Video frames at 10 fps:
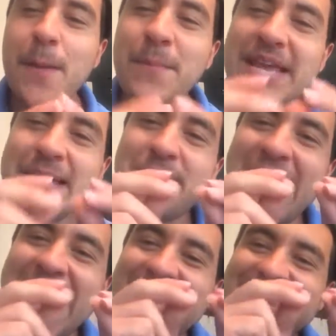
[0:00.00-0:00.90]
But he
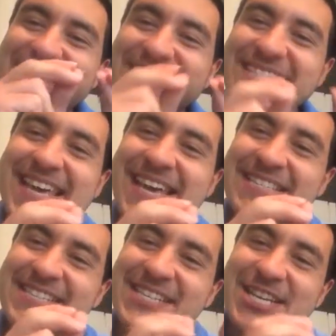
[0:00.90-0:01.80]
made these
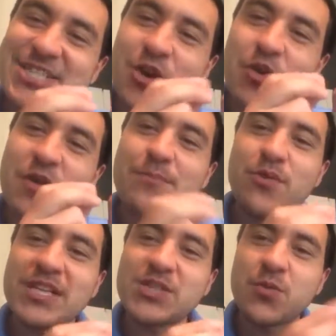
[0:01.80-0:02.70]
things, these eternal
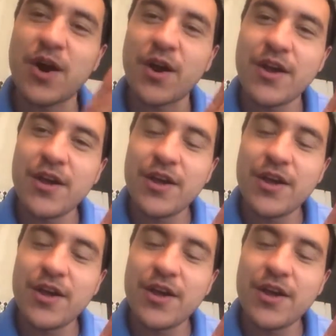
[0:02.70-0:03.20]
imprints, where